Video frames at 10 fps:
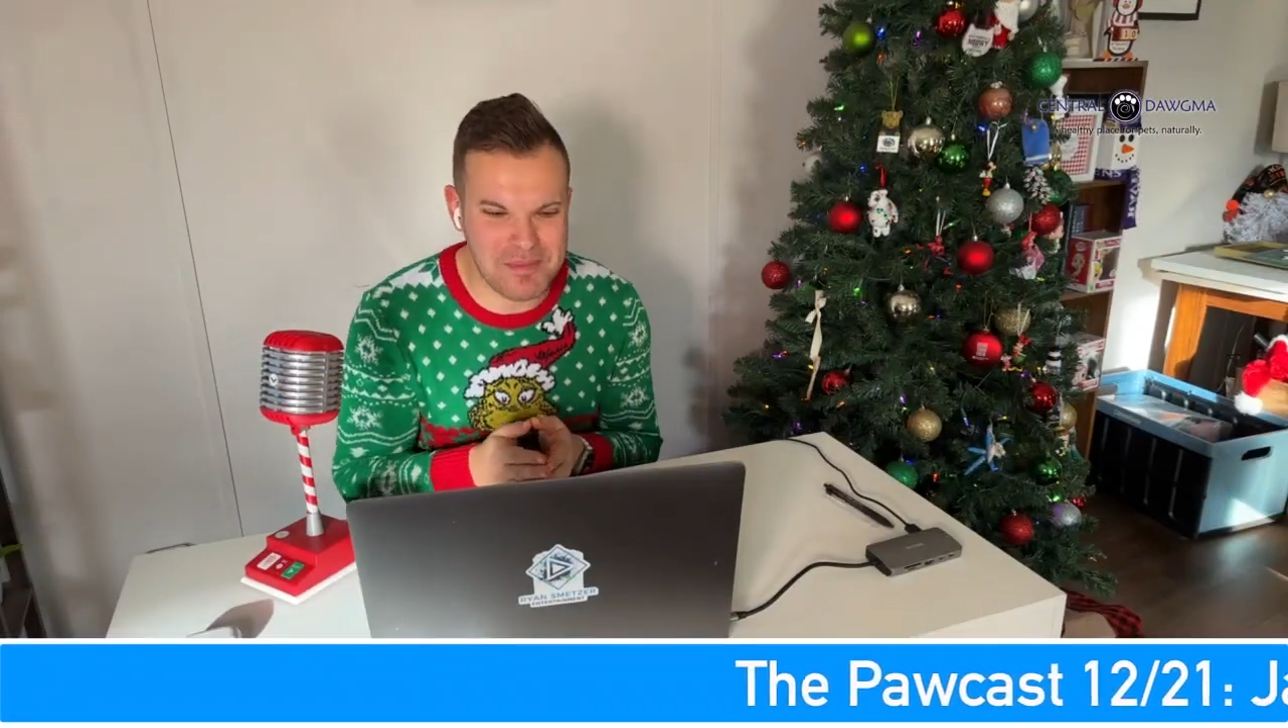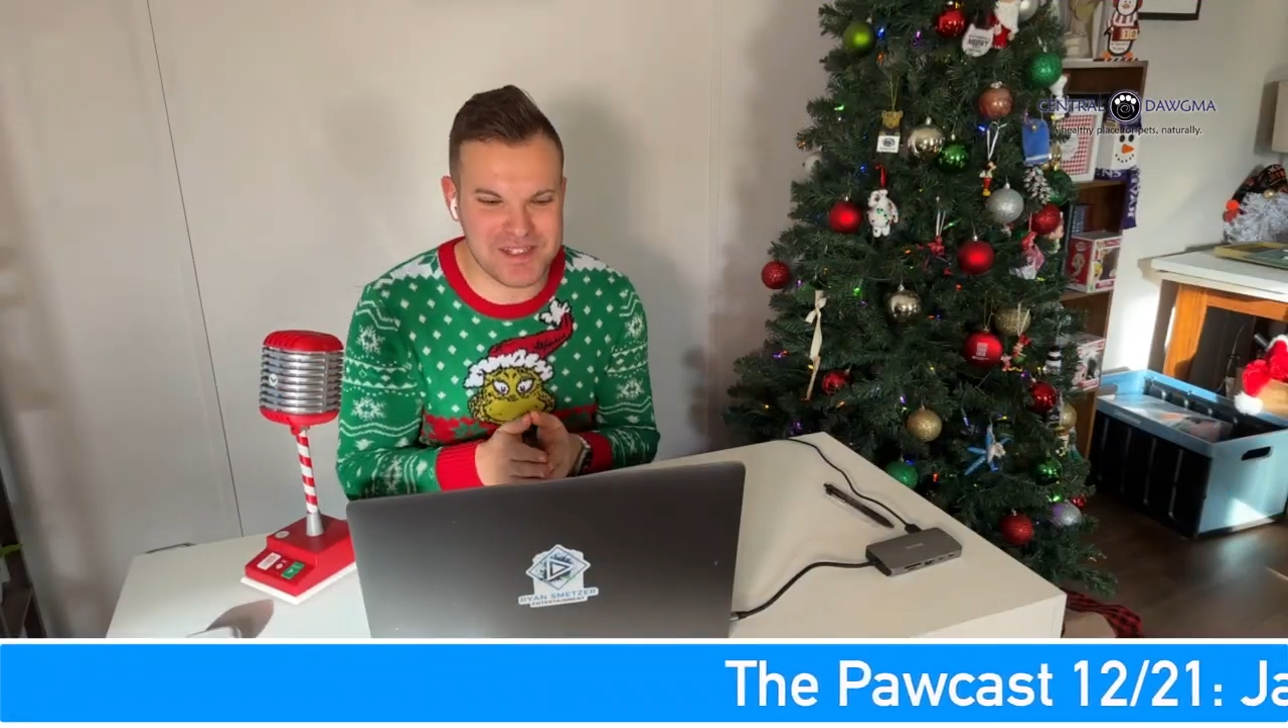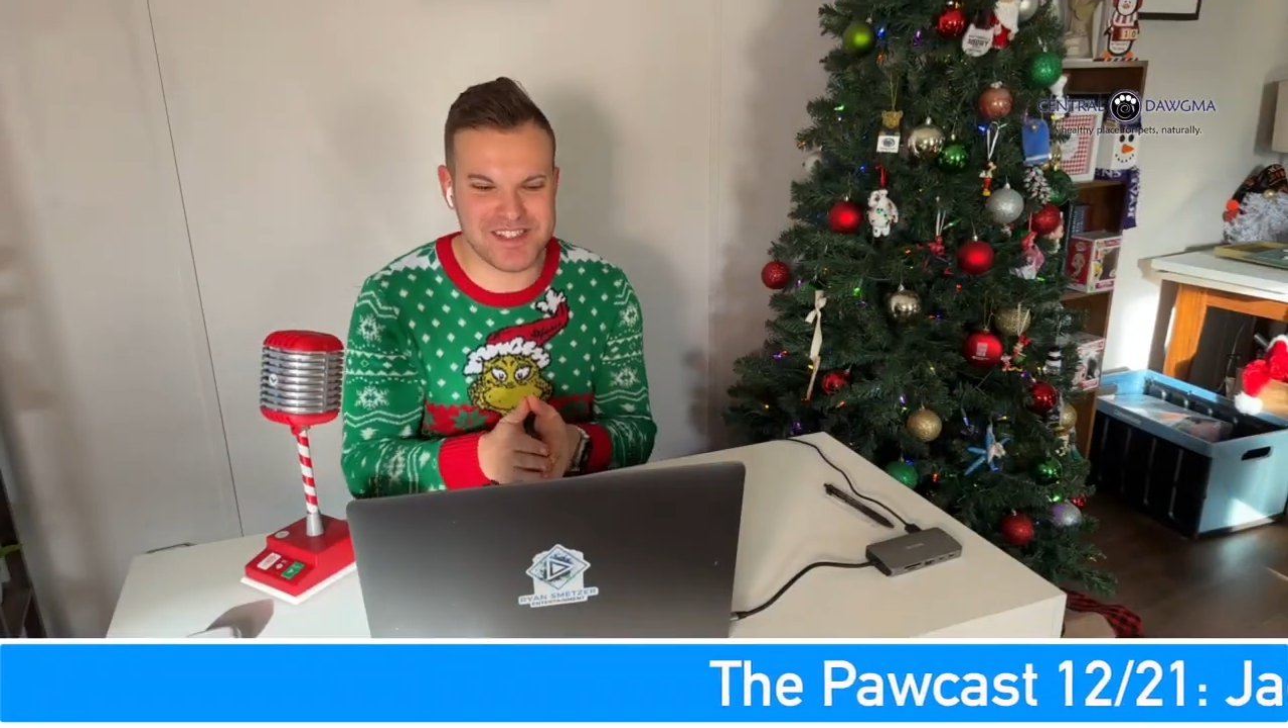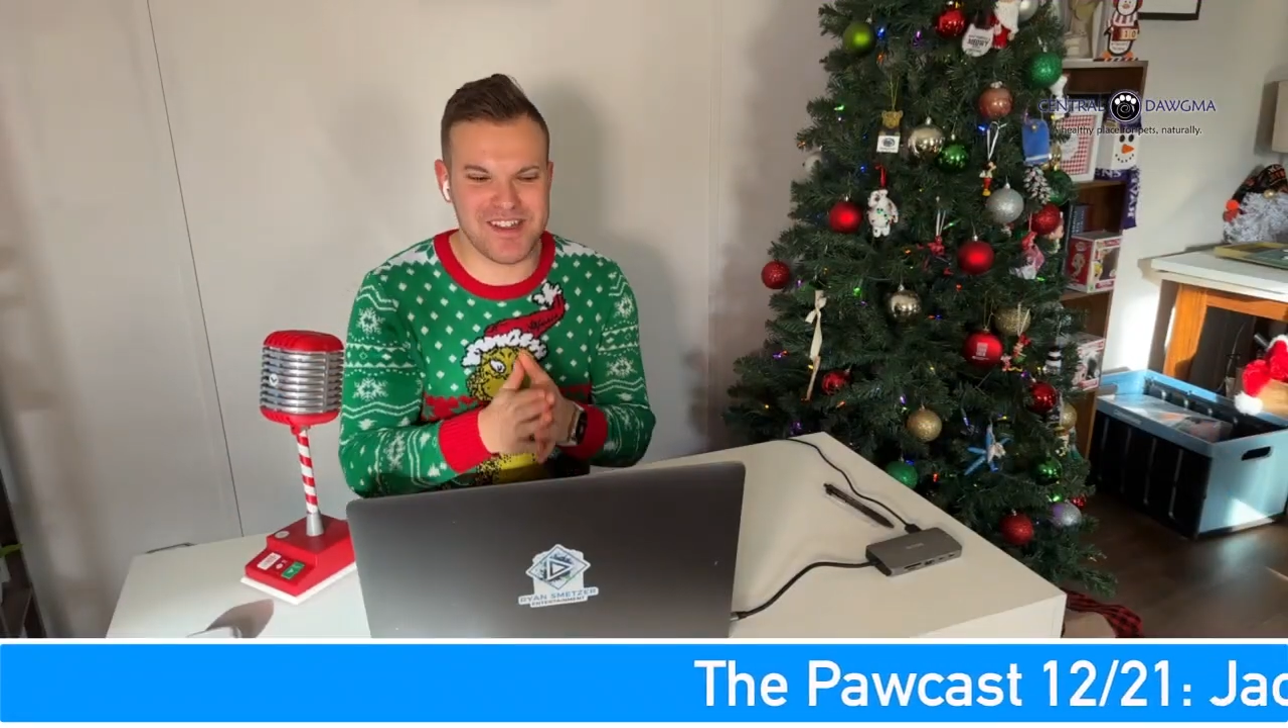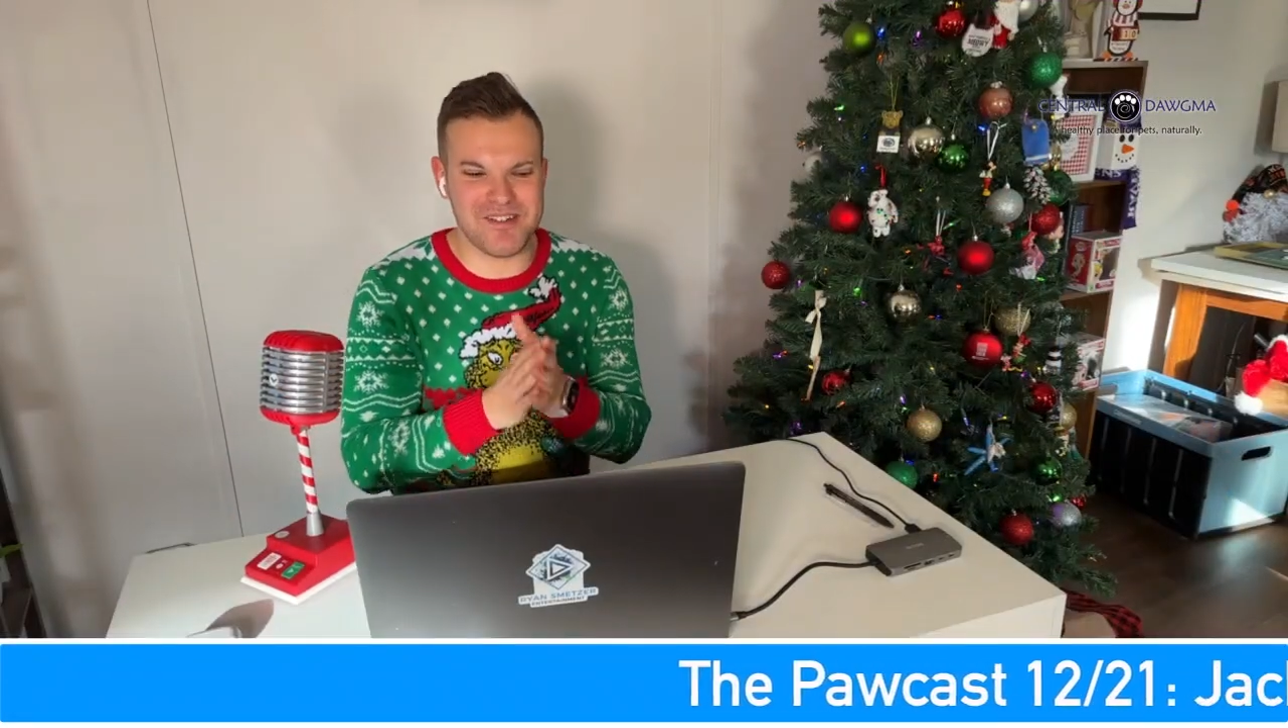
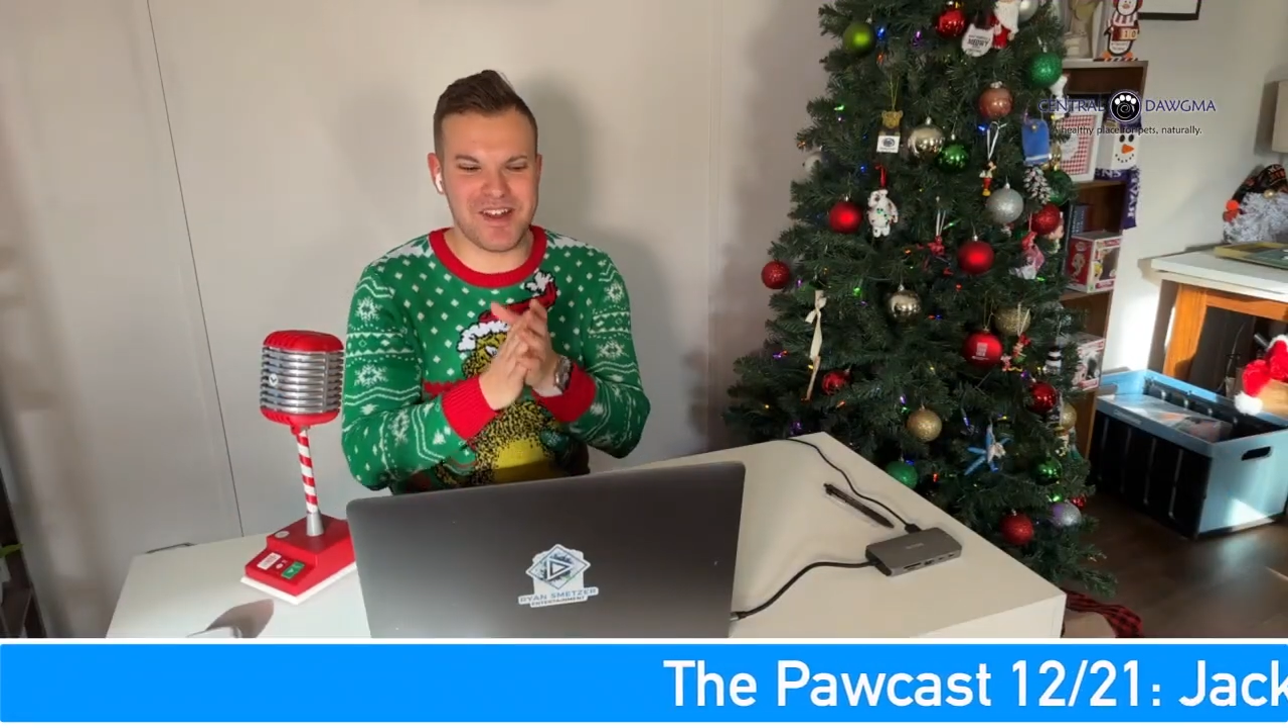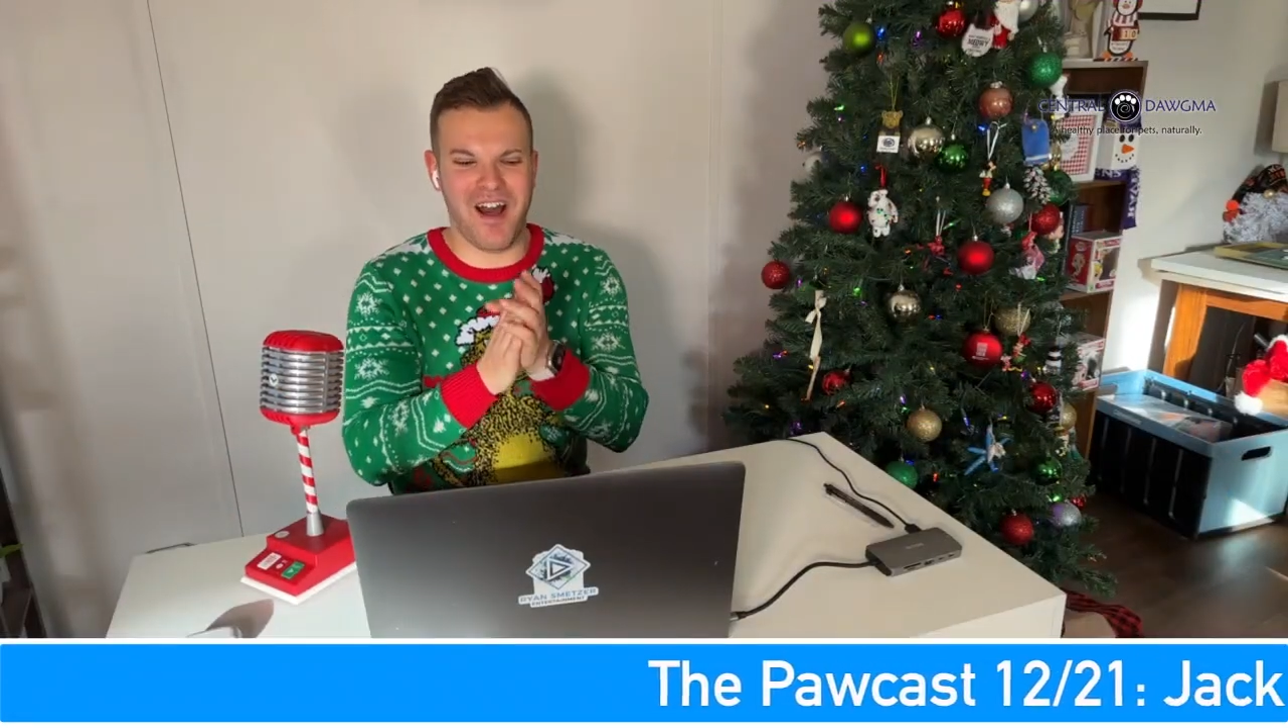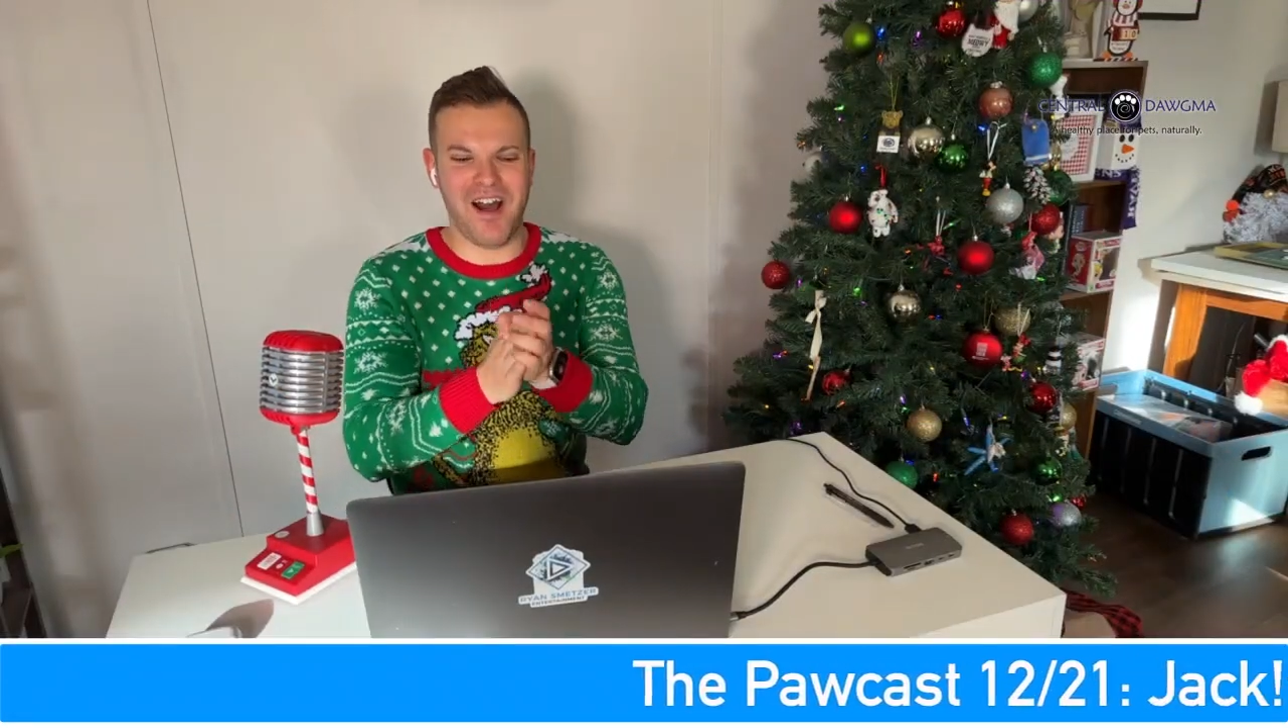episode